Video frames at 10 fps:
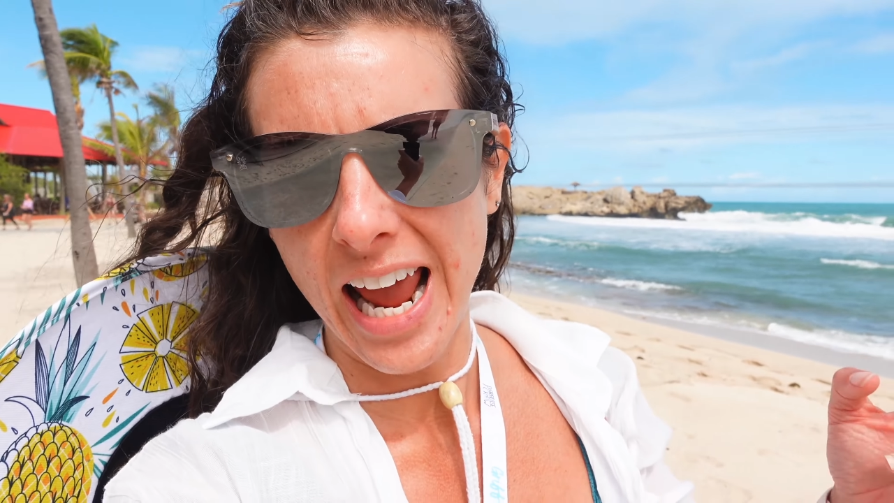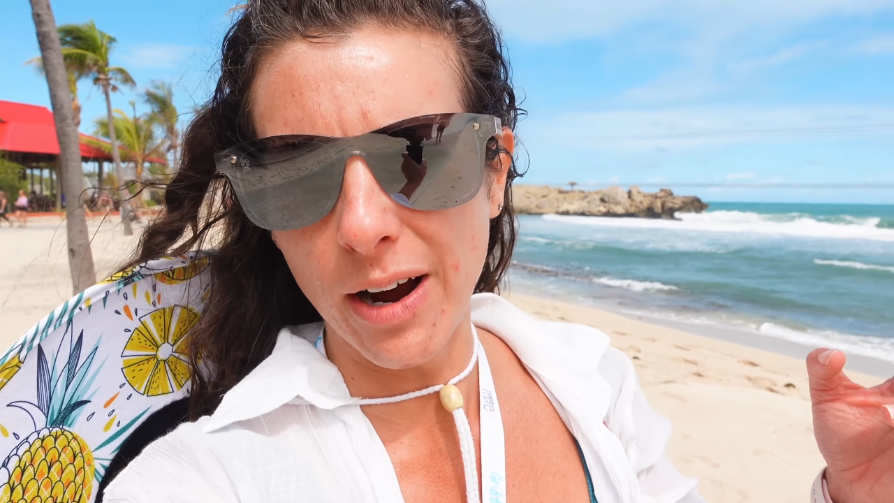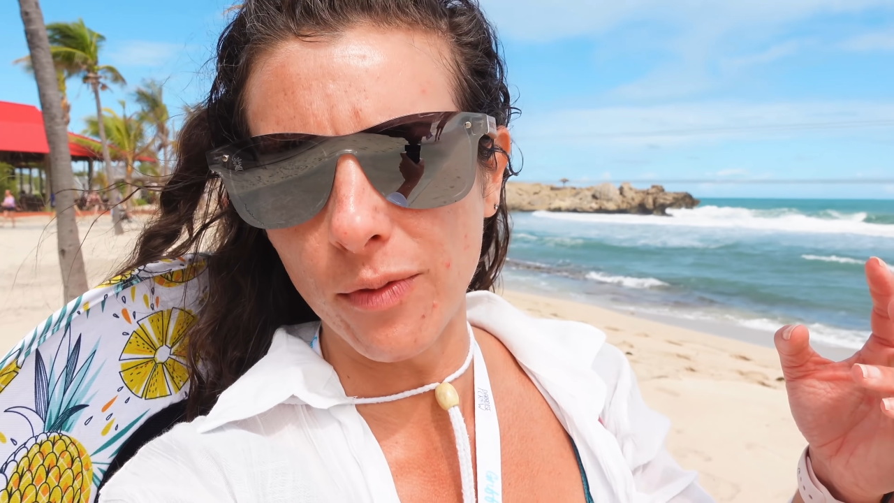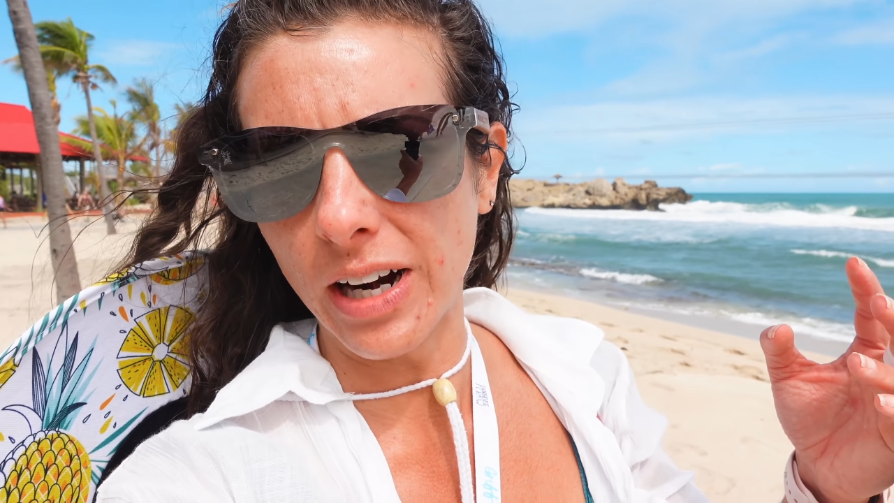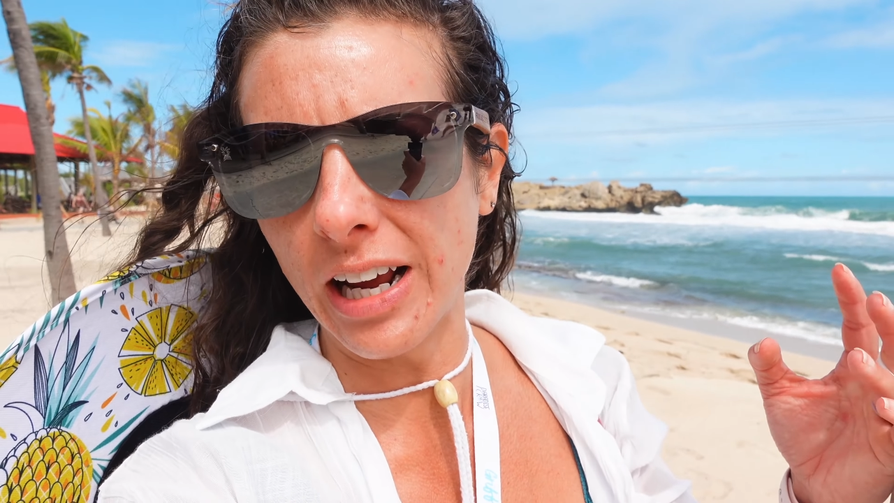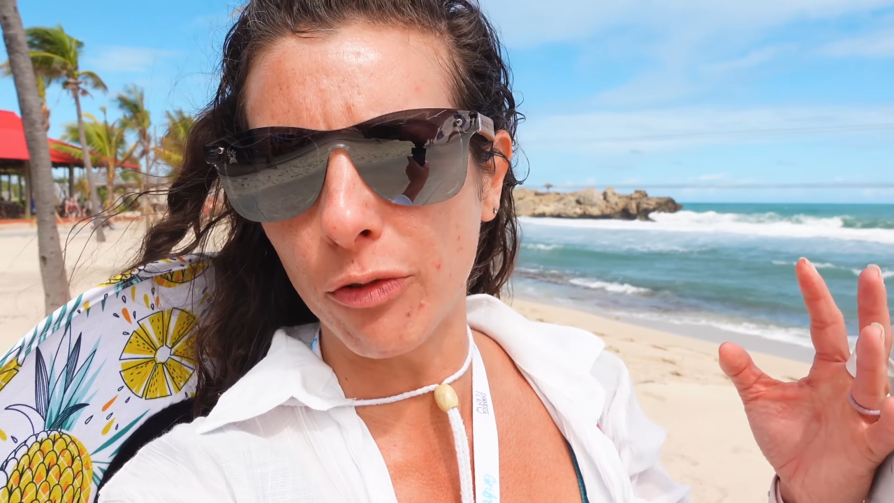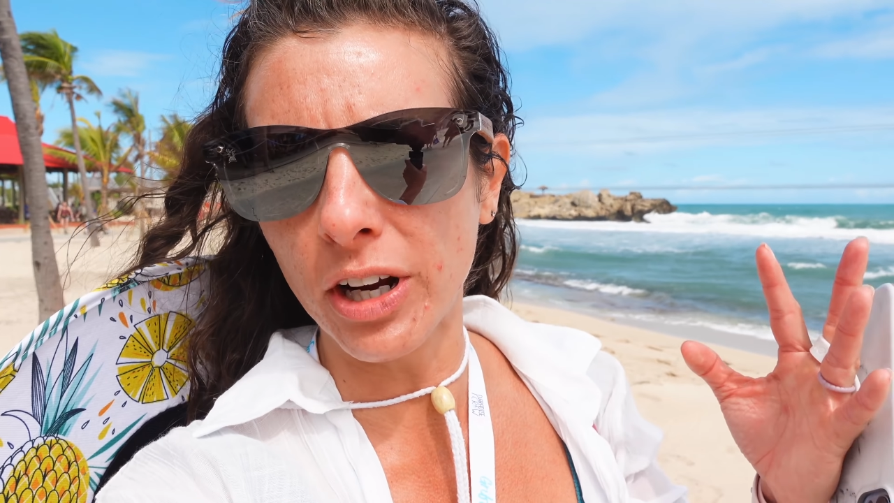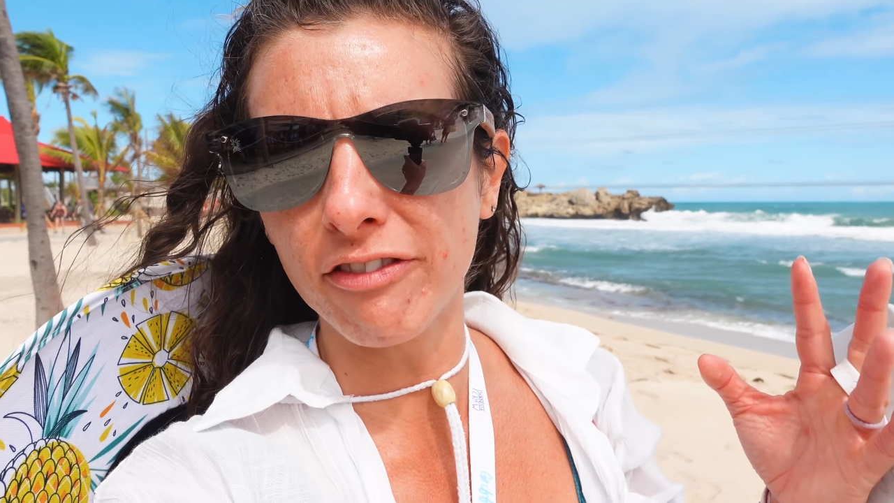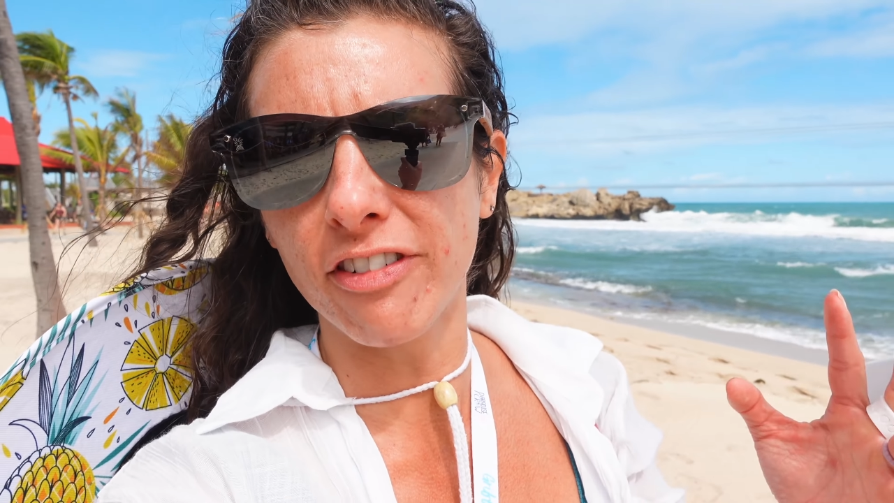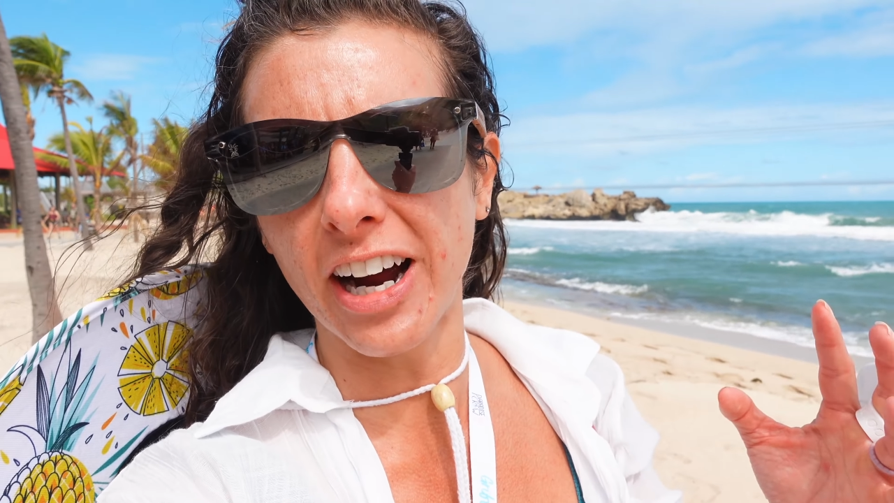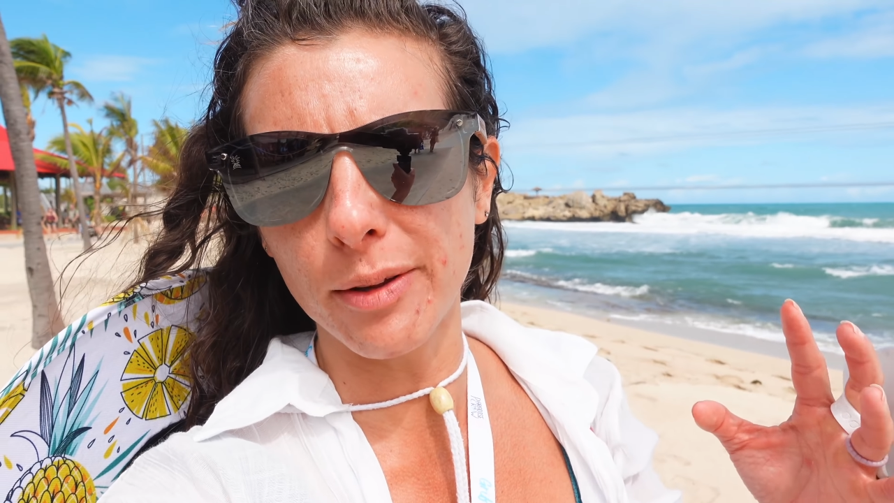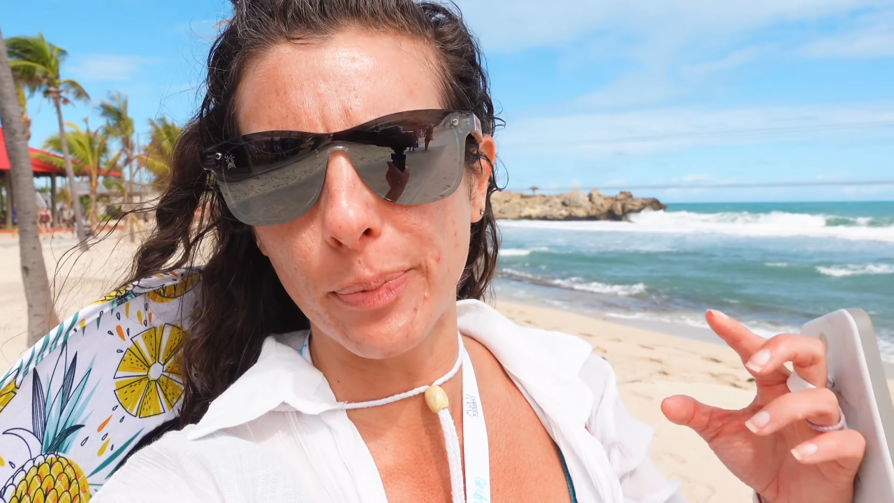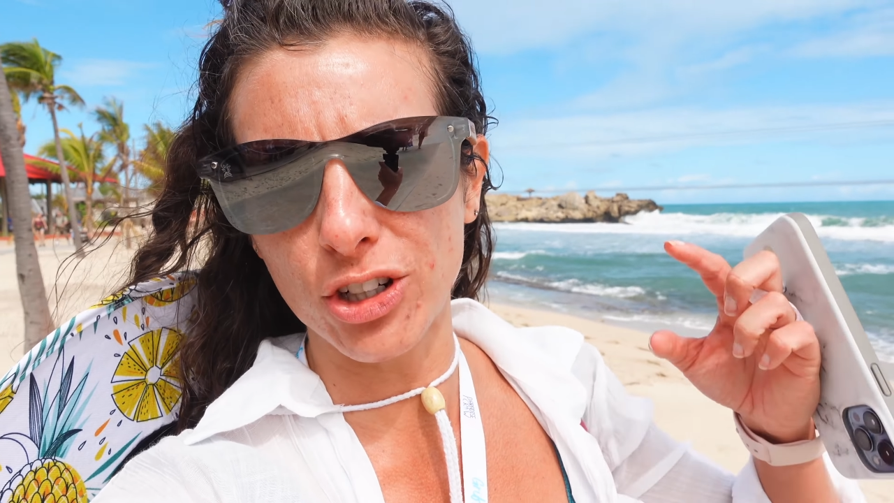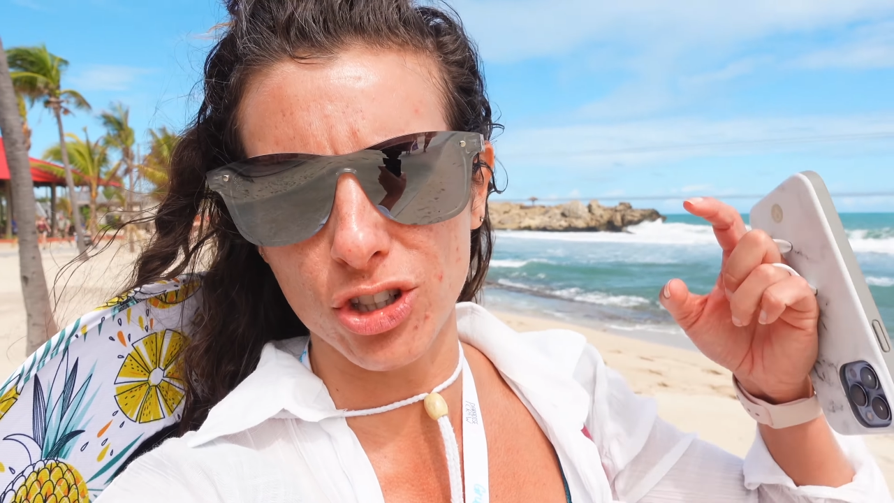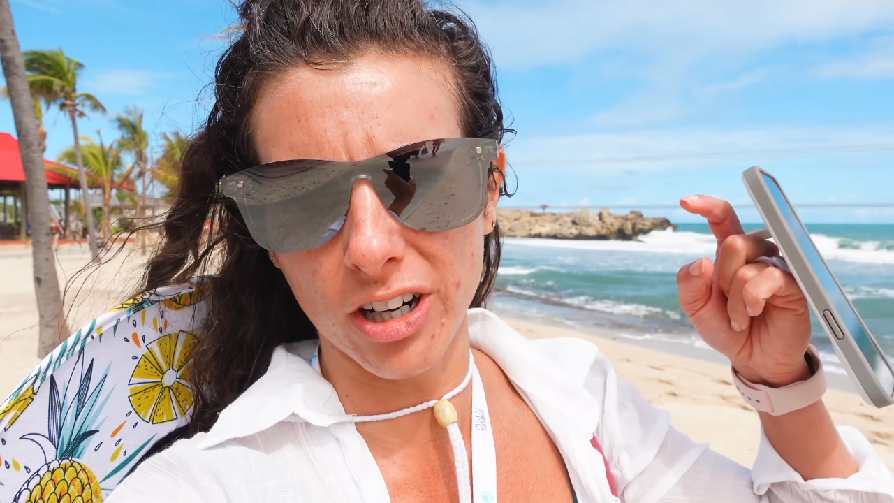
And if we can find the picture,